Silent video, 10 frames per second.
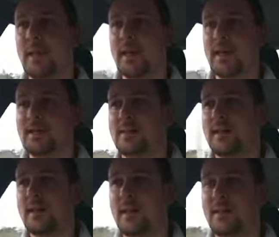and
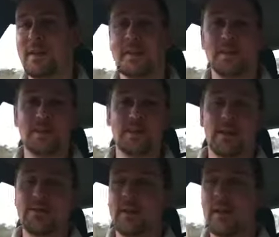if I didn't
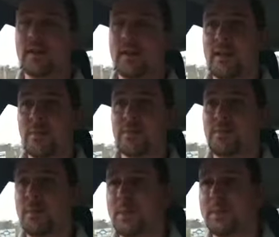convert, then
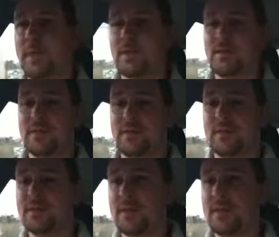I'd probably be out of a job.